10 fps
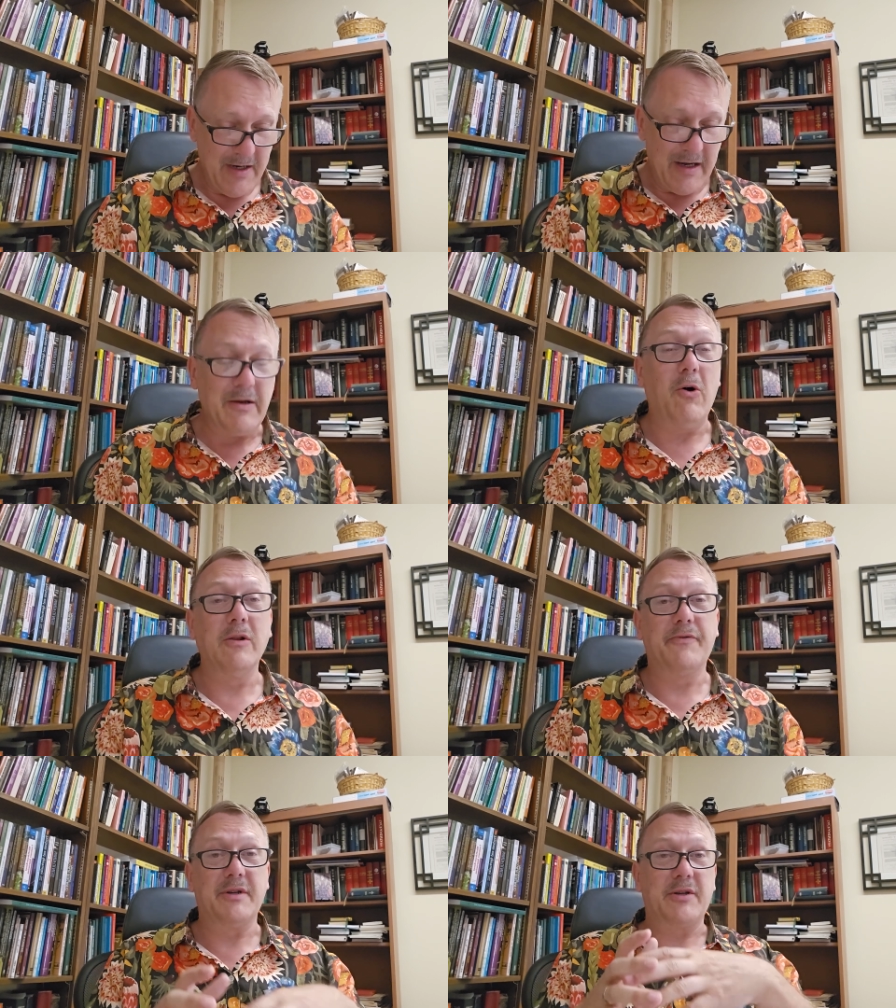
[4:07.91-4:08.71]
And all
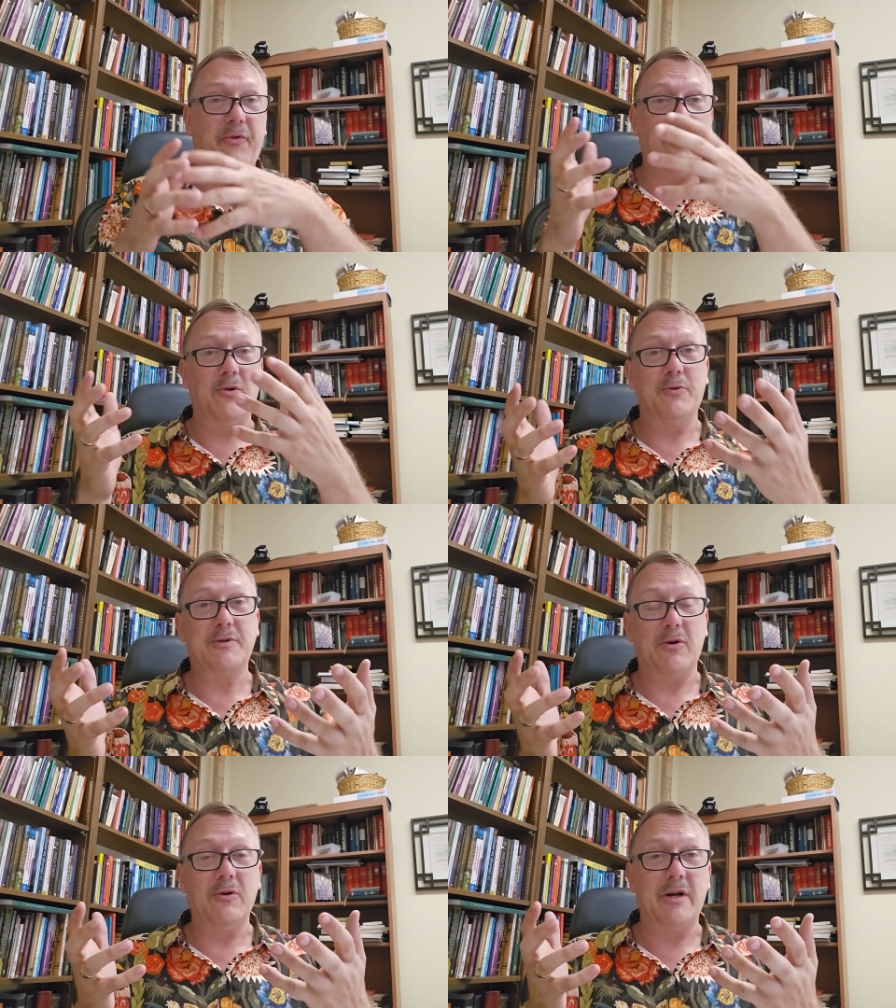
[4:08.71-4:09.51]
of this
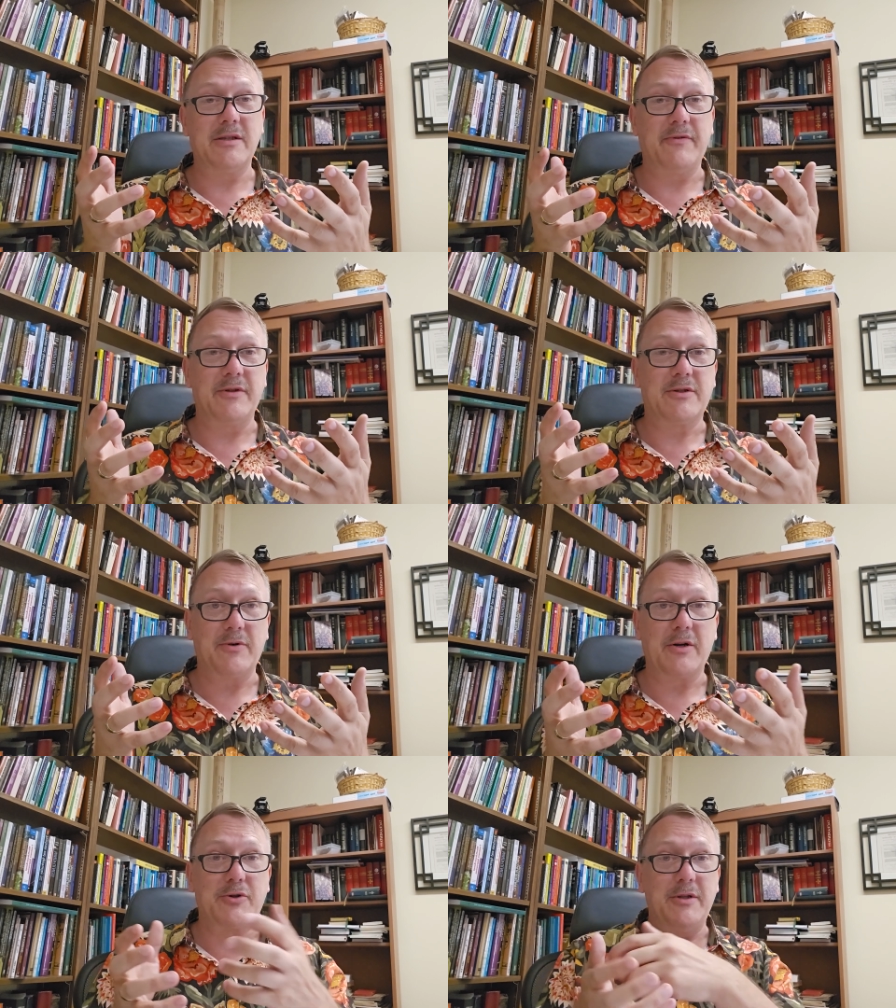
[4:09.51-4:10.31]
follows all kinds of
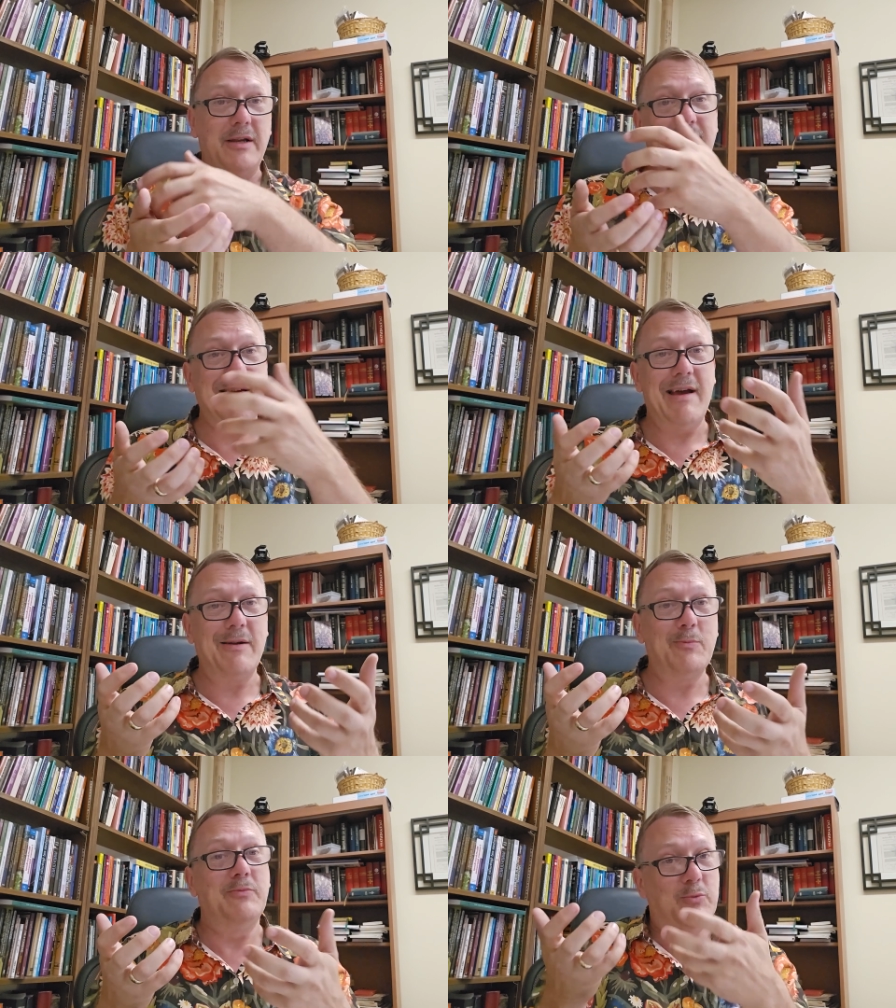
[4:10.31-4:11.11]
instruction that he's had.
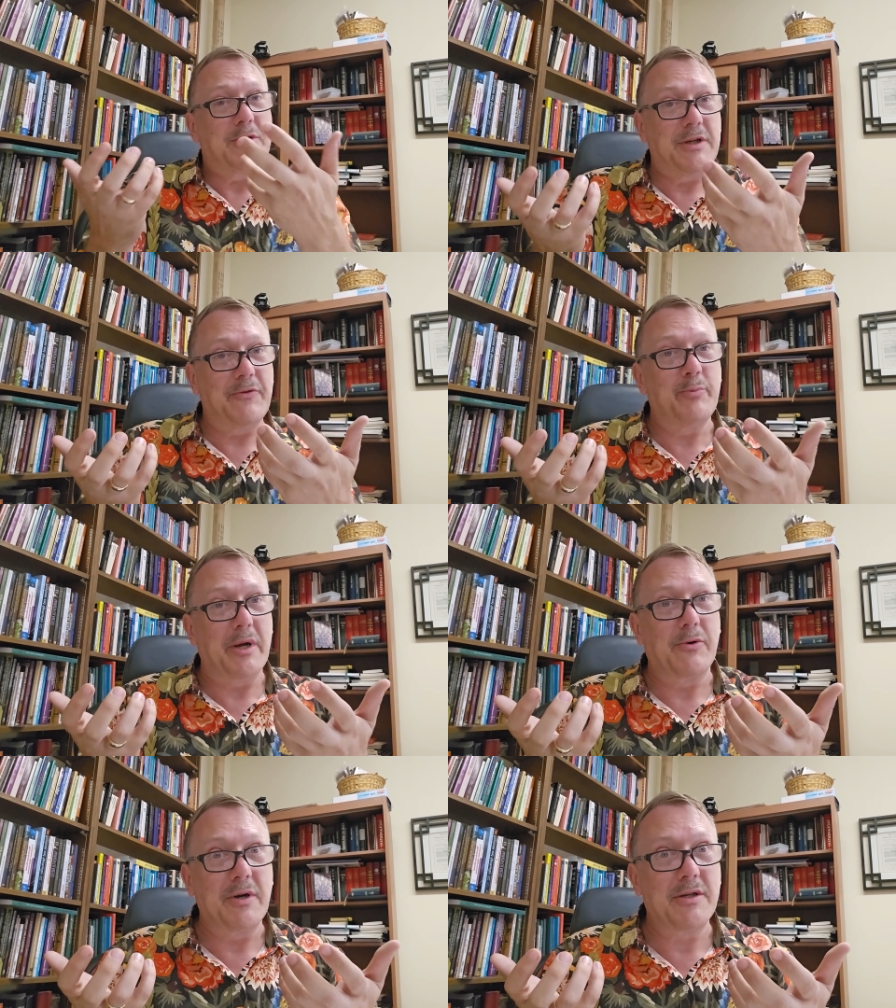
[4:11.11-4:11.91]
We're saved by
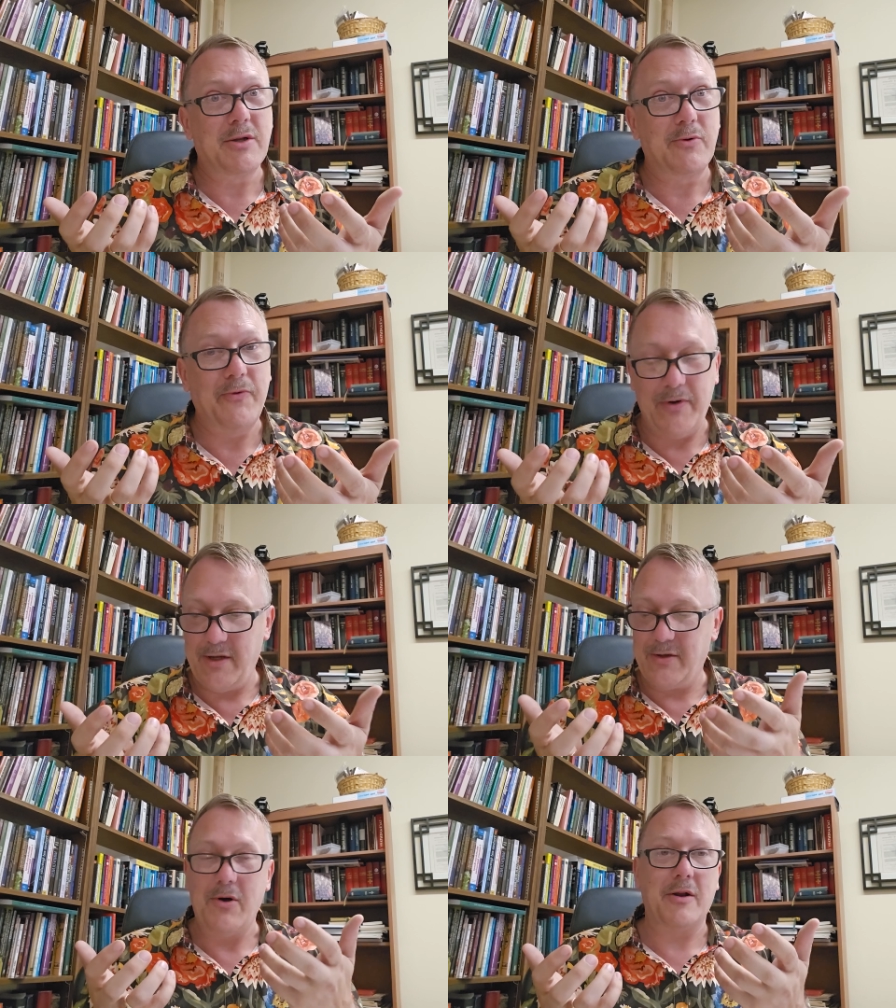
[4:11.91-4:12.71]
grace through
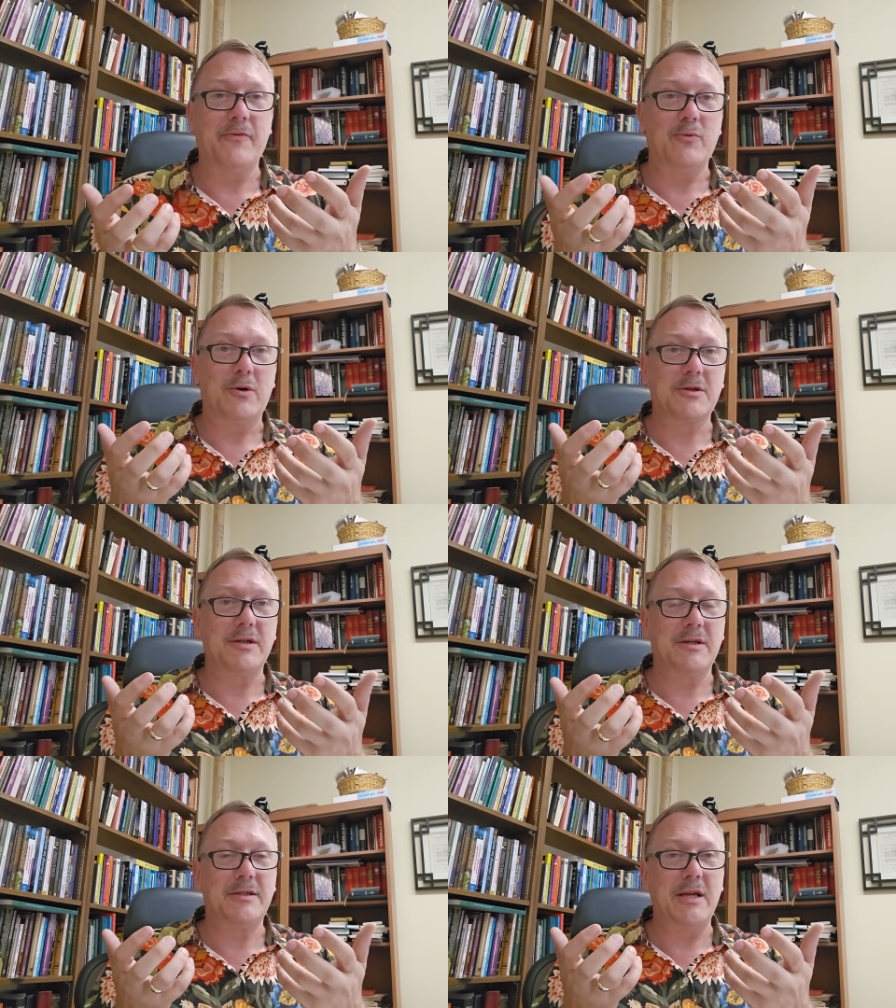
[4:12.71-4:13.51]
faith, not of works,
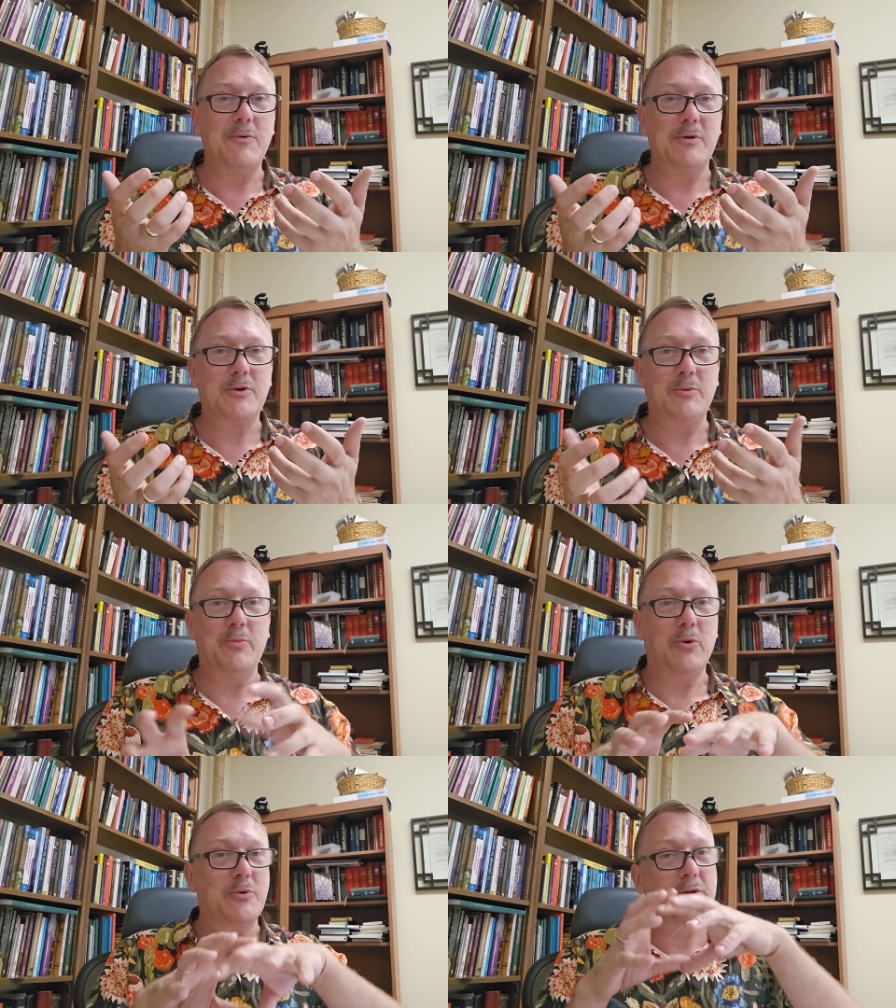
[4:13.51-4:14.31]
lest anyone should
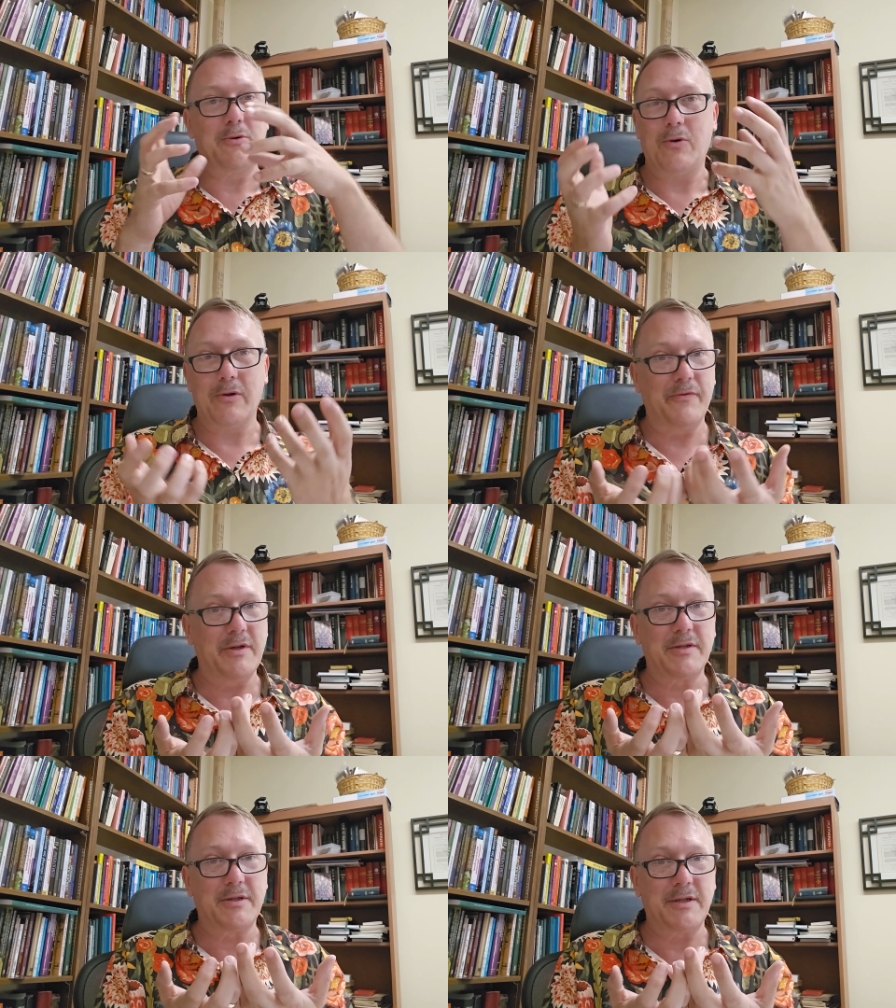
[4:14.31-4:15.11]
boast. And all of
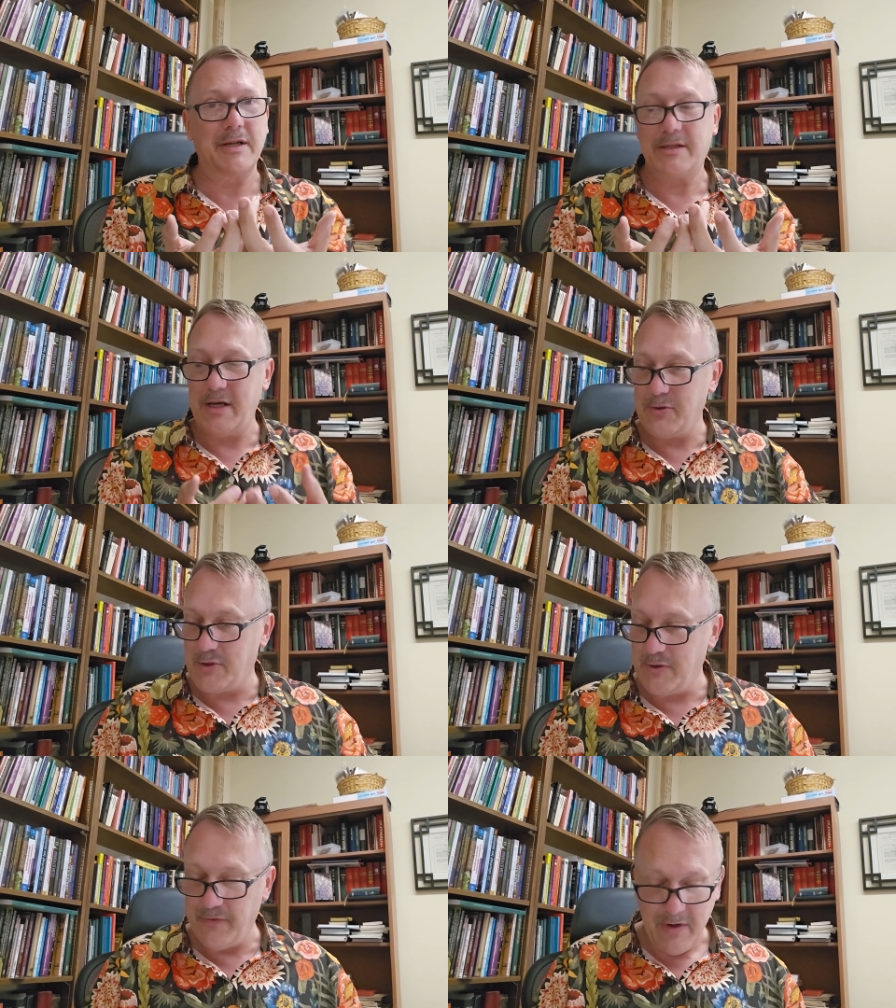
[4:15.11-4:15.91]
this is an
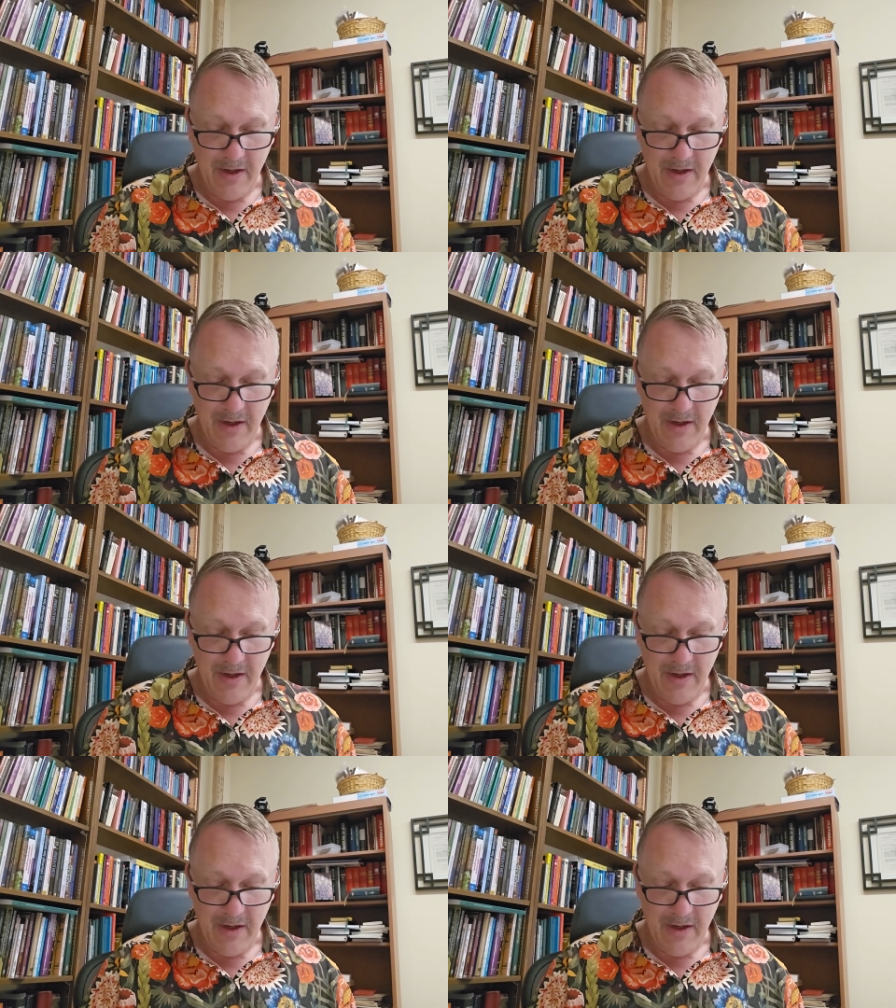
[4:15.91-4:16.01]
extension of,